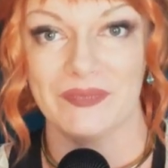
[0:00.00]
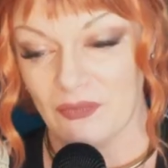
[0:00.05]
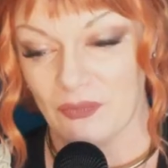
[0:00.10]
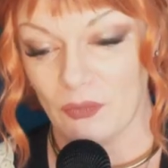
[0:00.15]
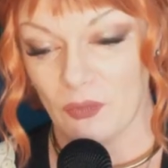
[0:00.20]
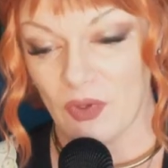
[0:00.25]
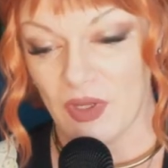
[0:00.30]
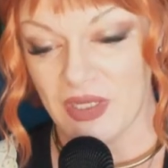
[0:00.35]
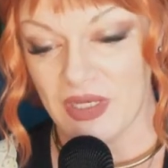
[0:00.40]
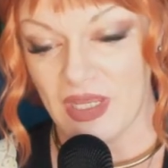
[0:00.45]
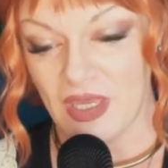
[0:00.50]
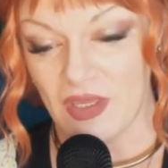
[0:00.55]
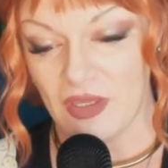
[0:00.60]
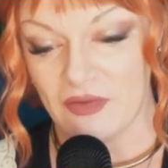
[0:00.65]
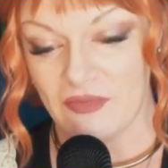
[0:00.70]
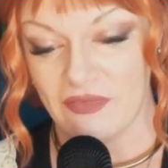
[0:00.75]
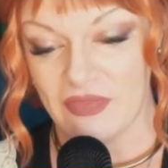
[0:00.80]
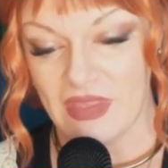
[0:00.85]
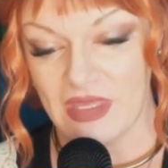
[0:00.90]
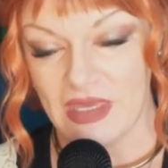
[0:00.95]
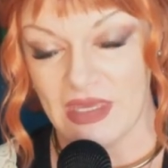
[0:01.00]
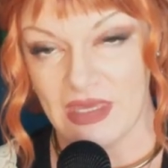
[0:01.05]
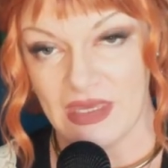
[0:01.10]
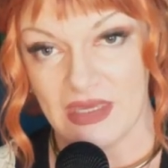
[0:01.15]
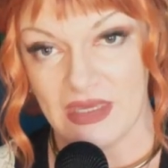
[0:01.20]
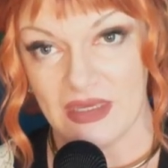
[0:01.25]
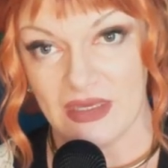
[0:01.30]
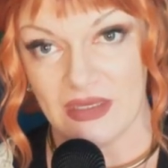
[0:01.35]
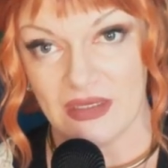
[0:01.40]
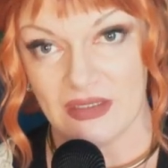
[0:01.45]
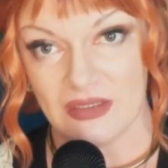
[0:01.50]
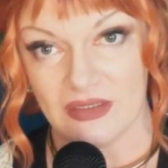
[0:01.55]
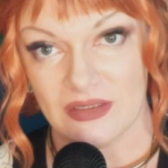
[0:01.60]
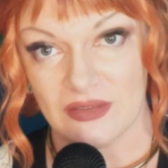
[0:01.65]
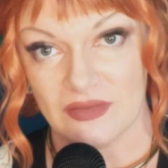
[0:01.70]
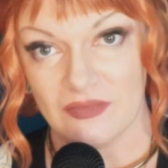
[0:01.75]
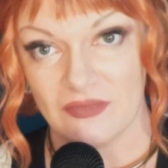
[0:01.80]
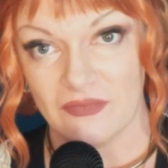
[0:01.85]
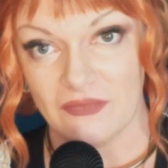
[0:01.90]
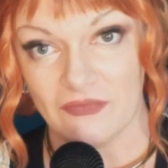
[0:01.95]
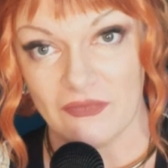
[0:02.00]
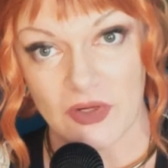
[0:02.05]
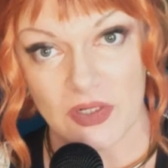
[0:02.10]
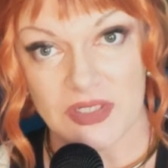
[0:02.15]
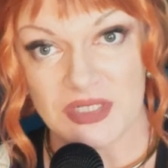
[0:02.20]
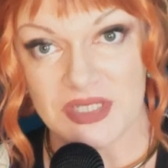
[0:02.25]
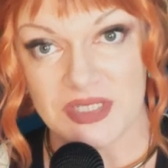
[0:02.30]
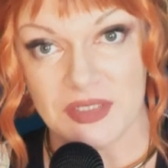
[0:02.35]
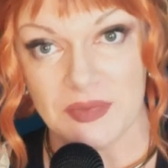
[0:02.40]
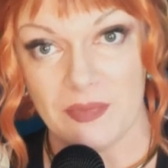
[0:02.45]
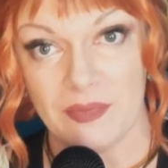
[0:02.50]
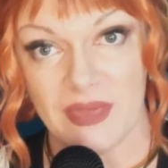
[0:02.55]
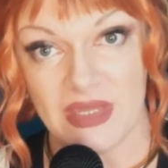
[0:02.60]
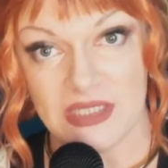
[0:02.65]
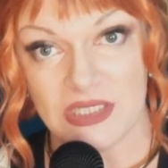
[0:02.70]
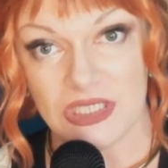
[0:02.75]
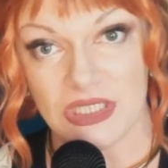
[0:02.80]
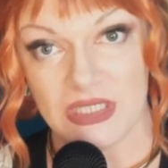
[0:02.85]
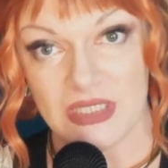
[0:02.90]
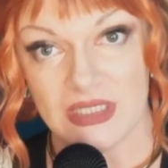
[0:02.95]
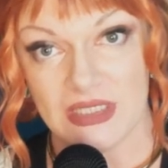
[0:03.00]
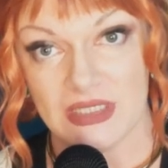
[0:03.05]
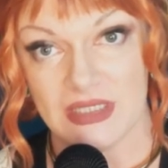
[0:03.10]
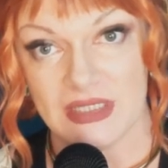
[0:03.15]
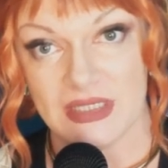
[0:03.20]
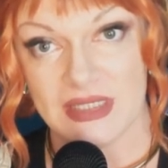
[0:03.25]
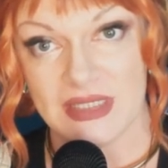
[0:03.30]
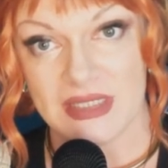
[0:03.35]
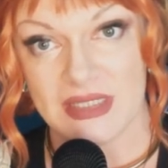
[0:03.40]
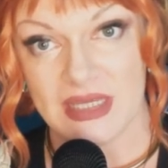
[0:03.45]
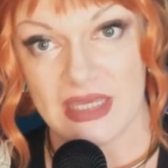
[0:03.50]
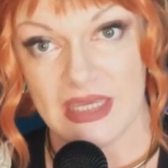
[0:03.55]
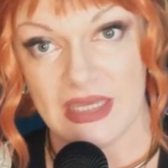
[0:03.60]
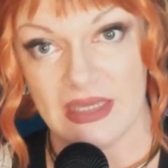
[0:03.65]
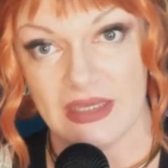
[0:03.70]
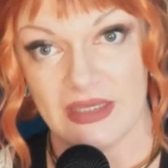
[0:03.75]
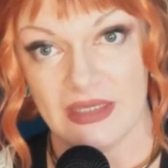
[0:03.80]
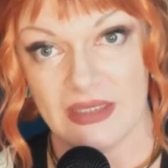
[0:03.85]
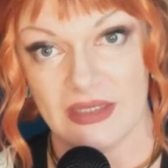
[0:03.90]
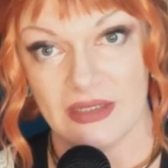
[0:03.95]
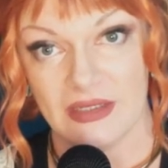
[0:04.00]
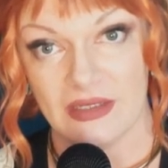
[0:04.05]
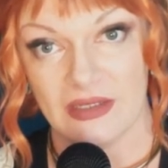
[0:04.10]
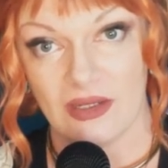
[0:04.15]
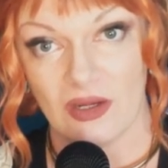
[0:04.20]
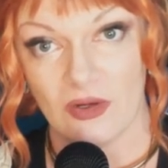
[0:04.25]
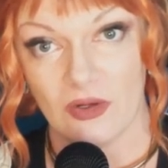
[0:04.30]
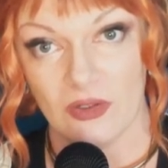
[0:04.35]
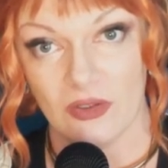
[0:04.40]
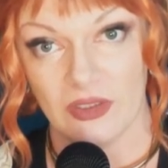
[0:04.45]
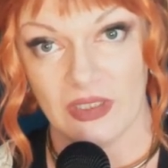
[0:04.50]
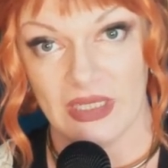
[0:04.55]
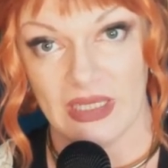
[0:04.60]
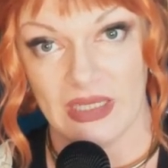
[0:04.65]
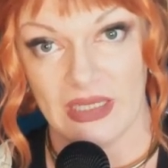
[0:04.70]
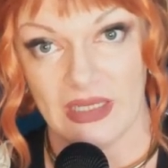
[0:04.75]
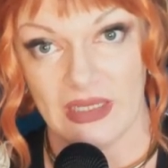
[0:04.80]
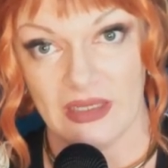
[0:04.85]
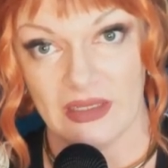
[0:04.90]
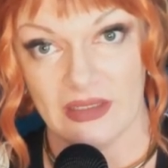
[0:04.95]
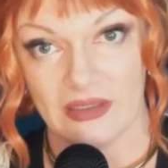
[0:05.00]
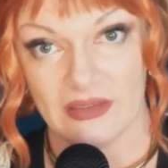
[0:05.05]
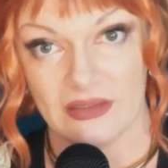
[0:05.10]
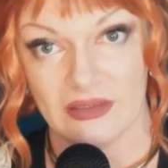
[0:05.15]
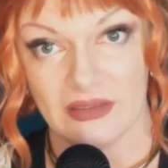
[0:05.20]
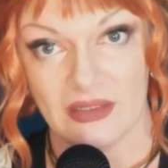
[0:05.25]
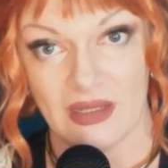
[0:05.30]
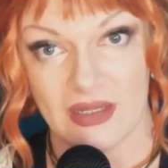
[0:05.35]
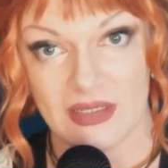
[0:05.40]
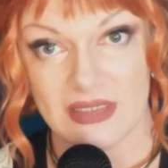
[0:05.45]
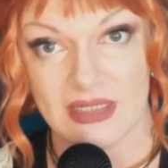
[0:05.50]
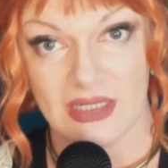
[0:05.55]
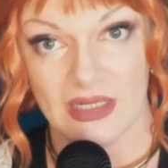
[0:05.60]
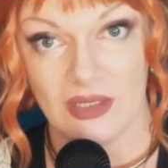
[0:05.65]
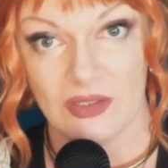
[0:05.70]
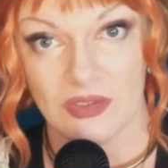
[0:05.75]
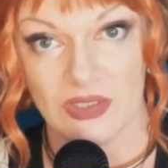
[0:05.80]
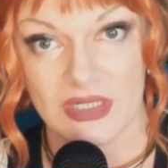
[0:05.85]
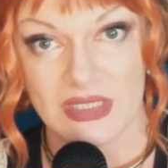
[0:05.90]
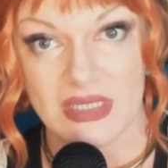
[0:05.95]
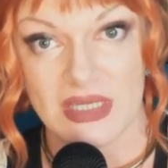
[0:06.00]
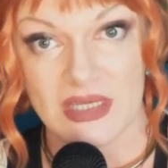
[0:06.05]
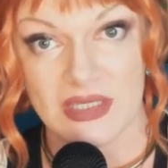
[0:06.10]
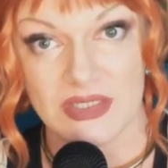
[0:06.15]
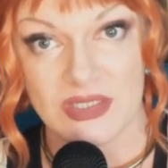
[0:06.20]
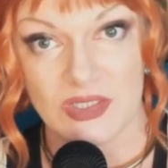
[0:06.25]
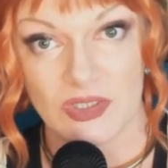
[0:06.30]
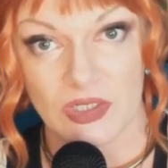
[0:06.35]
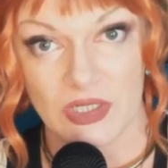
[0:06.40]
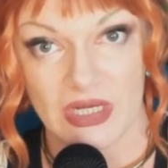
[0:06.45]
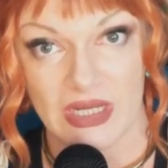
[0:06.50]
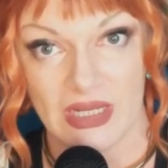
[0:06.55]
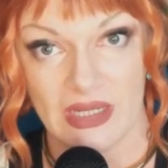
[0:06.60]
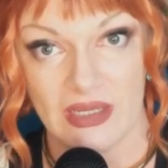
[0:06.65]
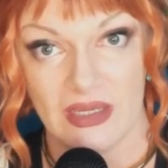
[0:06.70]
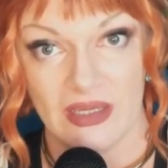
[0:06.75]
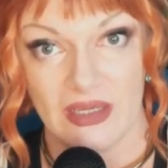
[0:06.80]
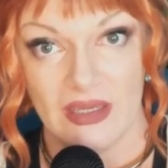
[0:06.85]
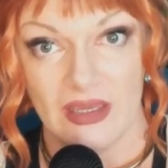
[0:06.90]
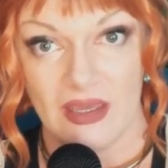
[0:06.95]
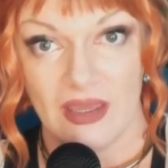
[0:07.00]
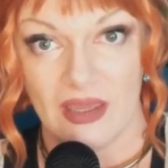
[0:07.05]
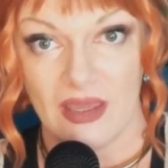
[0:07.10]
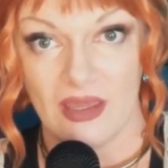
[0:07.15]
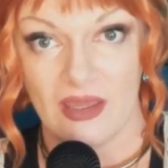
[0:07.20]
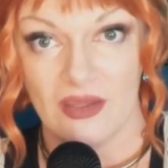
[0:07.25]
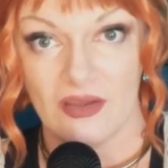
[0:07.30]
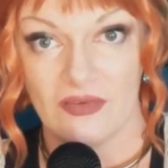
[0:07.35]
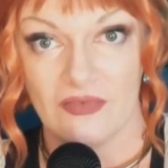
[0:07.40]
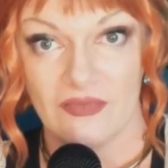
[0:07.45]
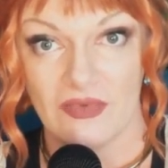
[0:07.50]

One of the first mentions in early nineteen hundreds history of